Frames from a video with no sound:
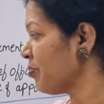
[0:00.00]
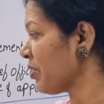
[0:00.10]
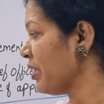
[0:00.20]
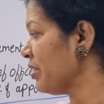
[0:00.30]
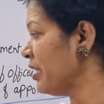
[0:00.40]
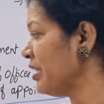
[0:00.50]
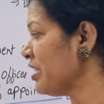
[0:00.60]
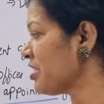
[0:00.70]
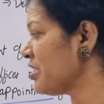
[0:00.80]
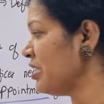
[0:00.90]
And then
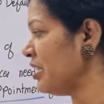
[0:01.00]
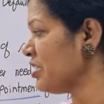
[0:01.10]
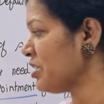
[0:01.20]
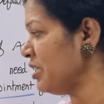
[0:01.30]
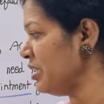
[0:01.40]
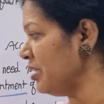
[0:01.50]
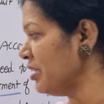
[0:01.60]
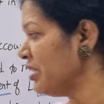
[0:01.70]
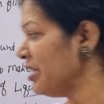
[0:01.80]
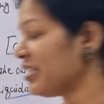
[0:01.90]
list
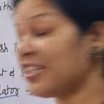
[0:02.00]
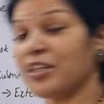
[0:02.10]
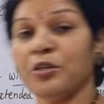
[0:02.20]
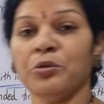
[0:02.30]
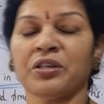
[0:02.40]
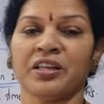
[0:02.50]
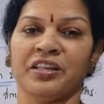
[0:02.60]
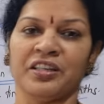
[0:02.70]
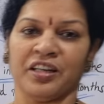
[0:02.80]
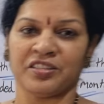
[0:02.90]
E, secured
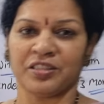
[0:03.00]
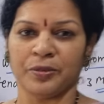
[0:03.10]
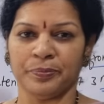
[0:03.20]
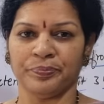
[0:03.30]
creditors.